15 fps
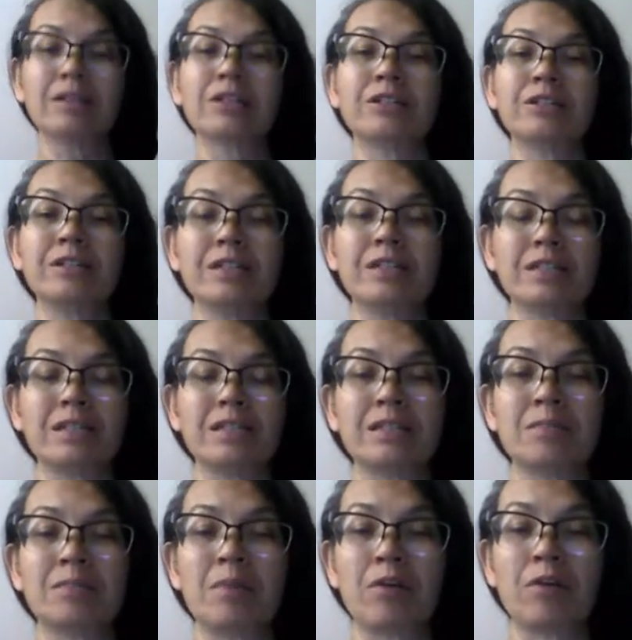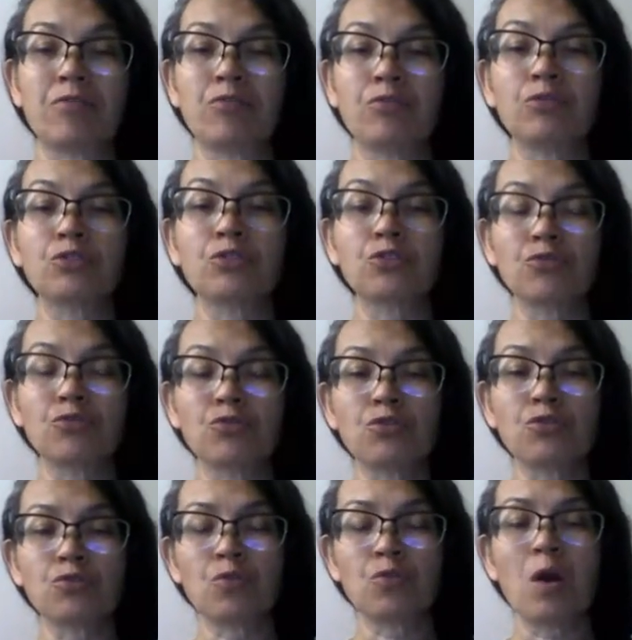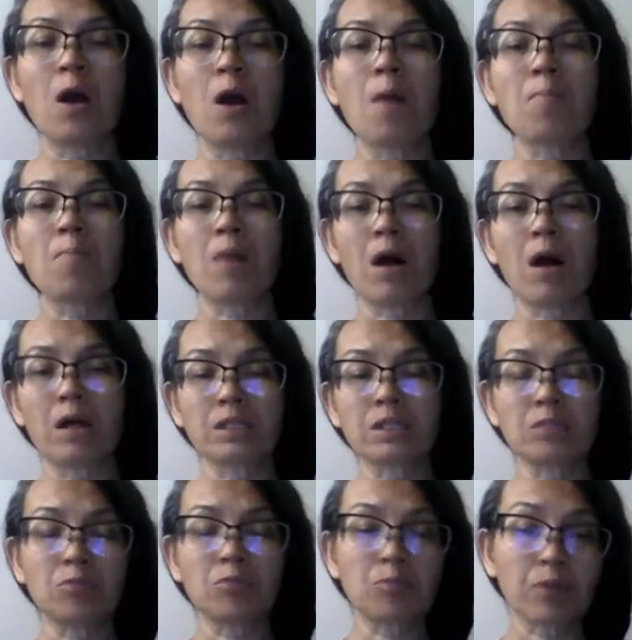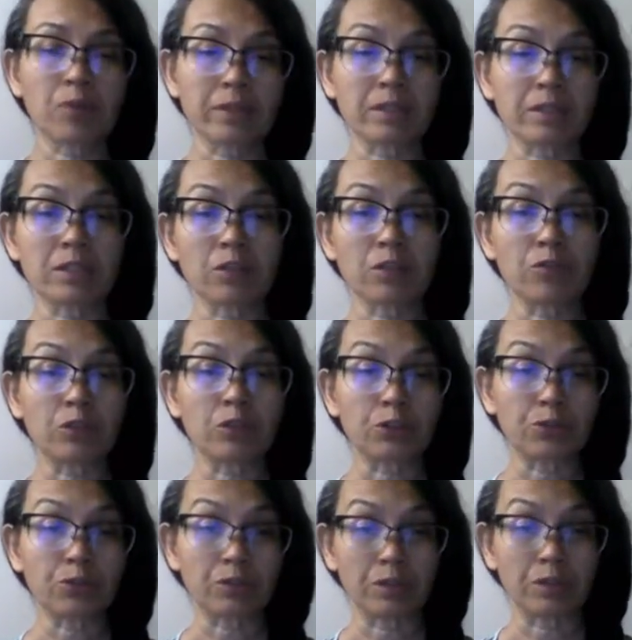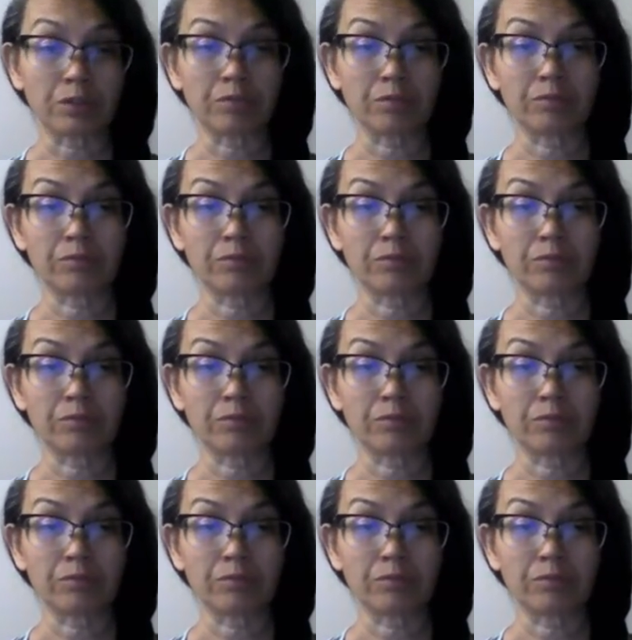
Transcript: Goodness, that's a mouthful. Due to possible presence of gluten.